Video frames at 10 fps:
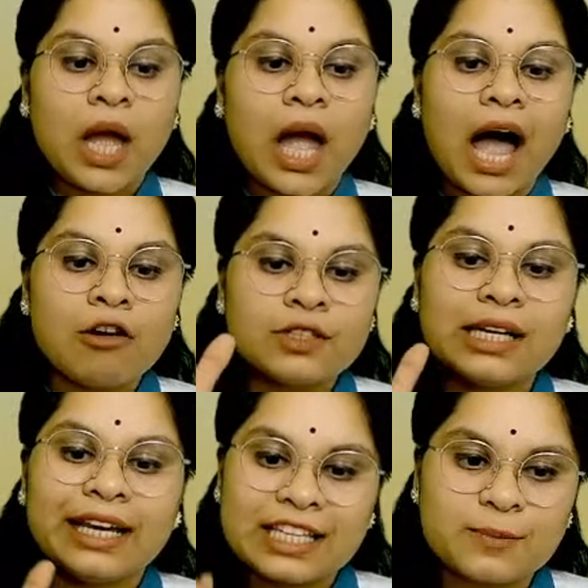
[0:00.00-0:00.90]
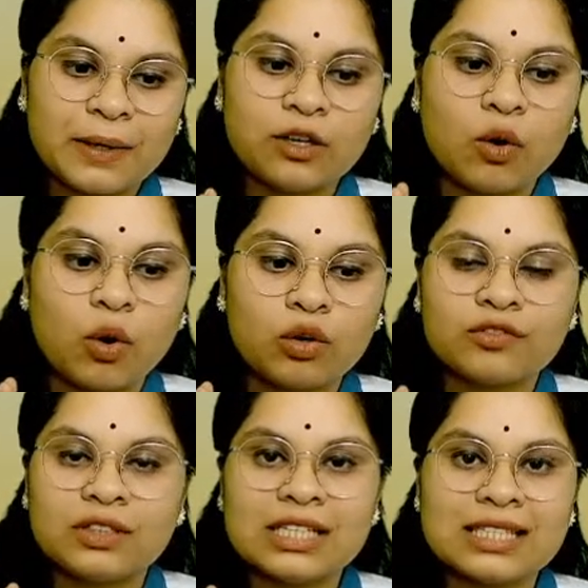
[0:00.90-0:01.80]
After I explain all
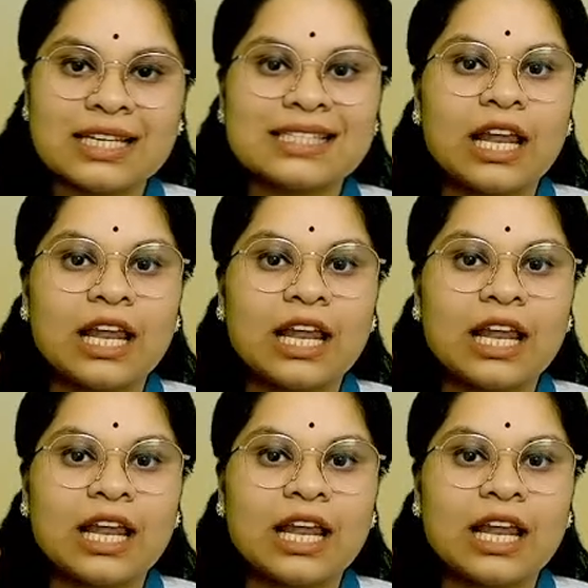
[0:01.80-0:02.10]
of these things,